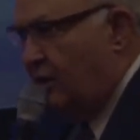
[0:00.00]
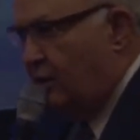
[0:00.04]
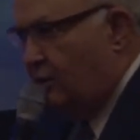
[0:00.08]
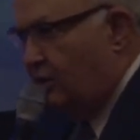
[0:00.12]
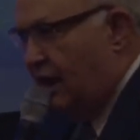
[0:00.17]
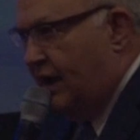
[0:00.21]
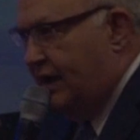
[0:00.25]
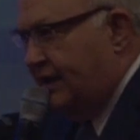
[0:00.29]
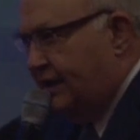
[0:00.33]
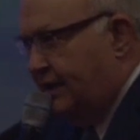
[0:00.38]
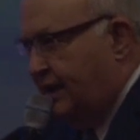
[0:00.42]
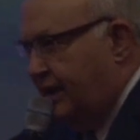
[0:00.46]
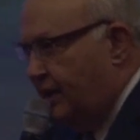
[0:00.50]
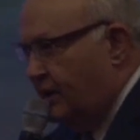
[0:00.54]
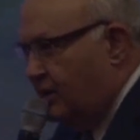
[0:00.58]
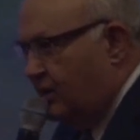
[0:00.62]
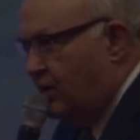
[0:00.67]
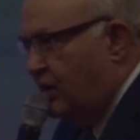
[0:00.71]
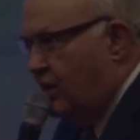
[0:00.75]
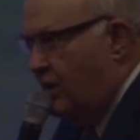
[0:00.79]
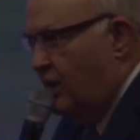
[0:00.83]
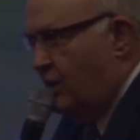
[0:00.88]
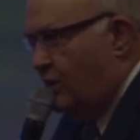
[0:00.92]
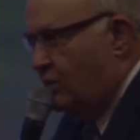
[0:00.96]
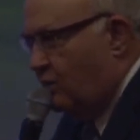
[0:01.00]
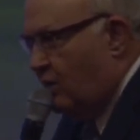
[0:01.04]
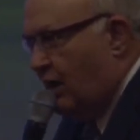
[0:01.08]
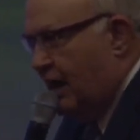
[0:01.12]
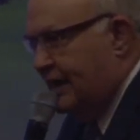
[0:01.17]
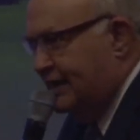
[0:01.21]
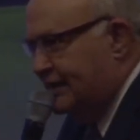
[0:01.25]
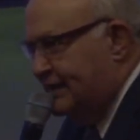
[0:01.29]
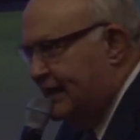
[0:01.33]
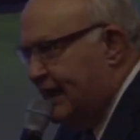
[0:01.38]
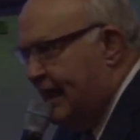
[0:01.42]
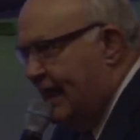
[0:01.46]
right here,
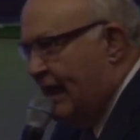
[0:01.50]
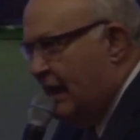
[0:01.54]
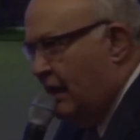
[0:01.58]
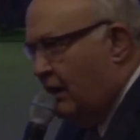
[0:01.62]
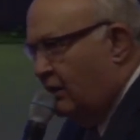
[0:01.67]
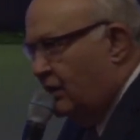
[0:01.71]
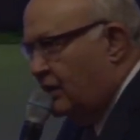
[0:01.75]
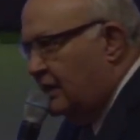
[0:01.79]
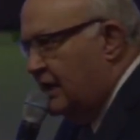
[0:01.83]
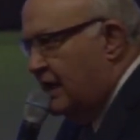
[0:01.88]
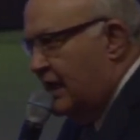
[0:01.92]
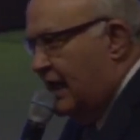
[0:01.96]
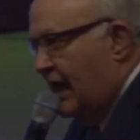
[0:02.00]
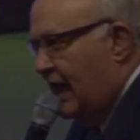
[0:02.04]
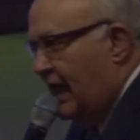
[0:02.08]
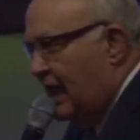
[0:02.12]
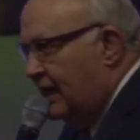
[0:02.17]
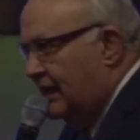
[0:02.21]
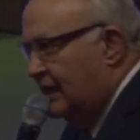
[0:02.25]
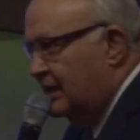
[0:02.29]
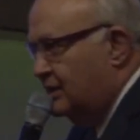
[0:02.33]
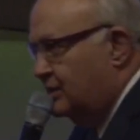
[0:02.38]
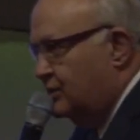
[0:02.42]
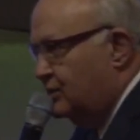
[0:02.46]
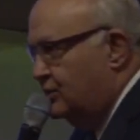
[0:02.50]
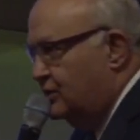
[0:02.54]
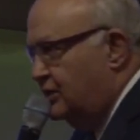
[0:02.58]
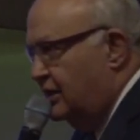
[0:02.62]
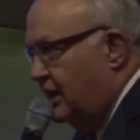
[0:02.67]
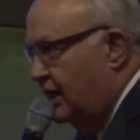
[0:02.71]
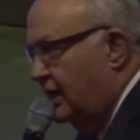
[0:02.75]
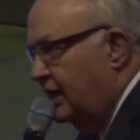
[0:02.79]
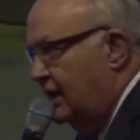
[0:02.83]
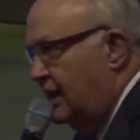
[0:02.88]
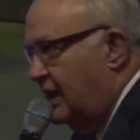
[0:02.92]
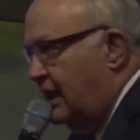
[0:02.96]
right now.
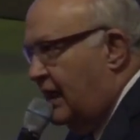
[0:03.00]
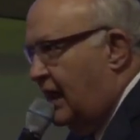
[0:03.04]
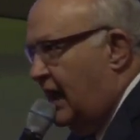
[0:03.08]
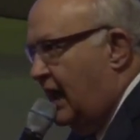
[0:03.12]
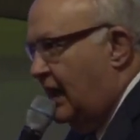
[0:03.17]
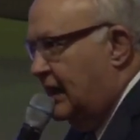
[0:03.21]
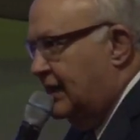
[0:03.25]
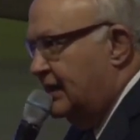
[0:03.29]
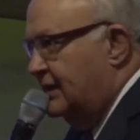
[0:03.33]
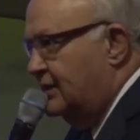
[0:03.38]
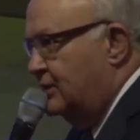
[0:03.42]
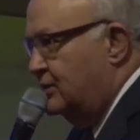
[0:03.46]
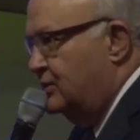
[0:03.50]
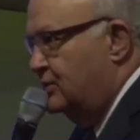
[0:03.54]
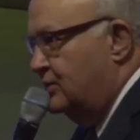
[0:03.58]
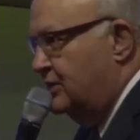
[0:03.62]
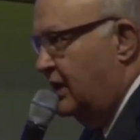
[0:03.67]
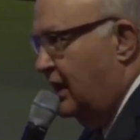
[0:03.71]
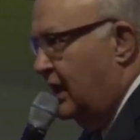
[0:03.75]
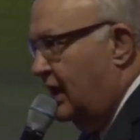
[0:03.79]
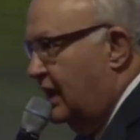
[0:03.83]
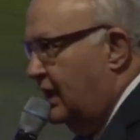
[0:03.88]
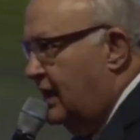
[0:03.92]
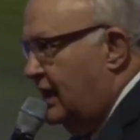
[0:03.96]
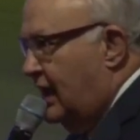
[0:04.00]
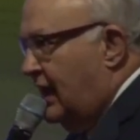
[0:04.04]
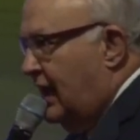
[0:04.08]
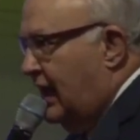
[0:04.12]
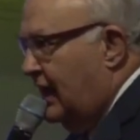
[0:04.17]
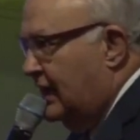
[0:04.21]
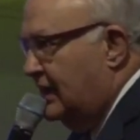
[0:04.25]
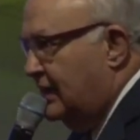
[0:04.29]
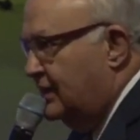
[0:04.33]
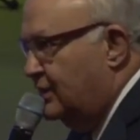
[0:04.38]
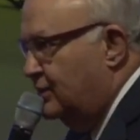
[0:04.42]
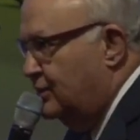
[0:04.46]
Hallelujah. Hallelujah.
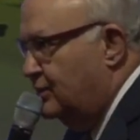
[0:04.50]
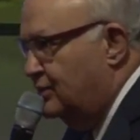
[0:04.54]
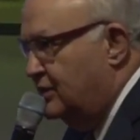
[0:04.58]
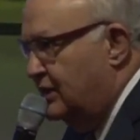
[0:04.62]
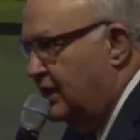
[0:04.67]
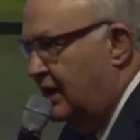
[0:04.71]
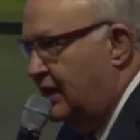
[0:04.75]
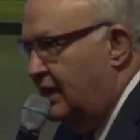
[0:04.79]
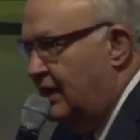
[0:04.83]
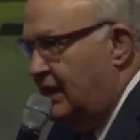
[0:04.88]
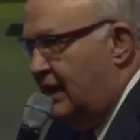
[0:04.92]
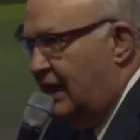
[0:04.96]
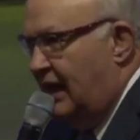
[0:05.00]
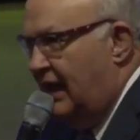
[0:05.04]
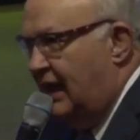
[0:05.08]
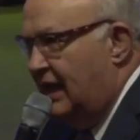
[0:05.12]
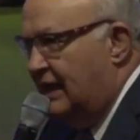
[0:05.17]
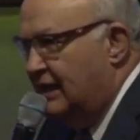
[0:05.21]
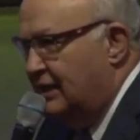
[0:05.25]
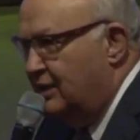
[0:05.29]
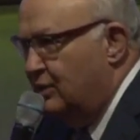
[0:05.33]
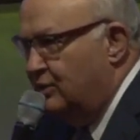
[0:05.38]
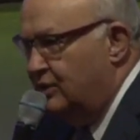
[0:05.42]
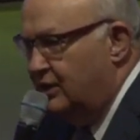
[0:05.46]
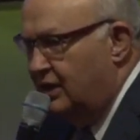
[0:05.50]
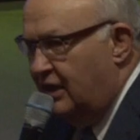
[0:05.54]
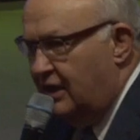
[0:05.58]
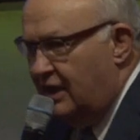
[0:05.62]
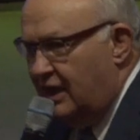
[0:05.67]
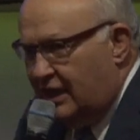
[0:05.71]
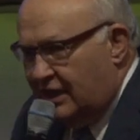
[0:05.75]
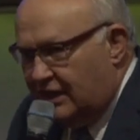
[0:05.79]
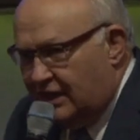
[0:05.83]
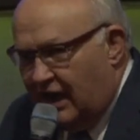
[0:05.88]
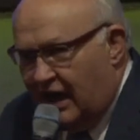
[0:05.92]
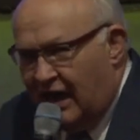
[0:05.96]
Hallelujah. Hallelujah.
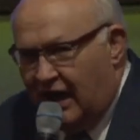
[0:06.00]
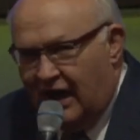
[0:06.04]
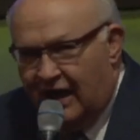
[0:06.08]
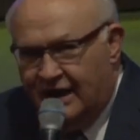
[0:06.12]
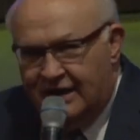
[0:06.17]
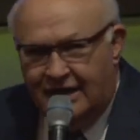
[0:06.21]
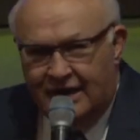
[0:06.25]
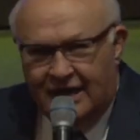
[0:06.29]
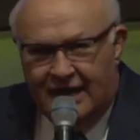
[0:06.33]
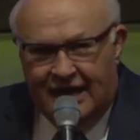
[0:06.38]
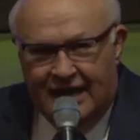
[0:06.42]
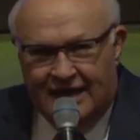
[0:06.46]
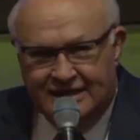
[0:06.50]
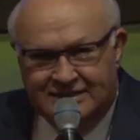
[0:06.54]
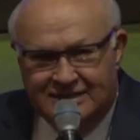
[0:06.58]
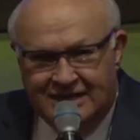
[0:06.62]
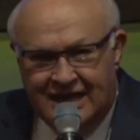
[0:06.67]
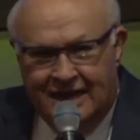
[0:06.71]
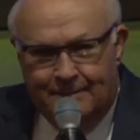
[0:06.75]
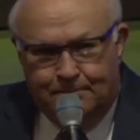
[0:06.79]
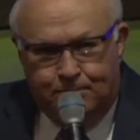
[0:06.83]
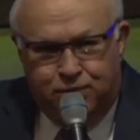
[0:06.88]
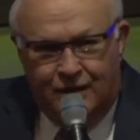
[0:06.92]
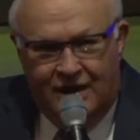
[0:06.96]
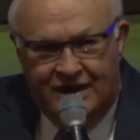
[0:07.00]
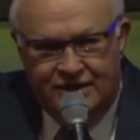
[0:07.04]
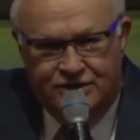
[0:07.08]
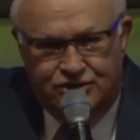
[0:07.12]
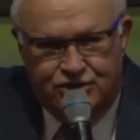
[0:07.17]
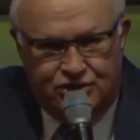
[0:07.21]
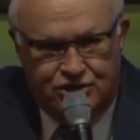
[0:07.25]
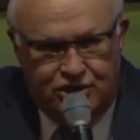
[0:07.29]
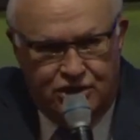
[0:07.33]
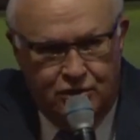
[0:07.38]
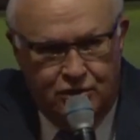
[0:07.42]
God has not placed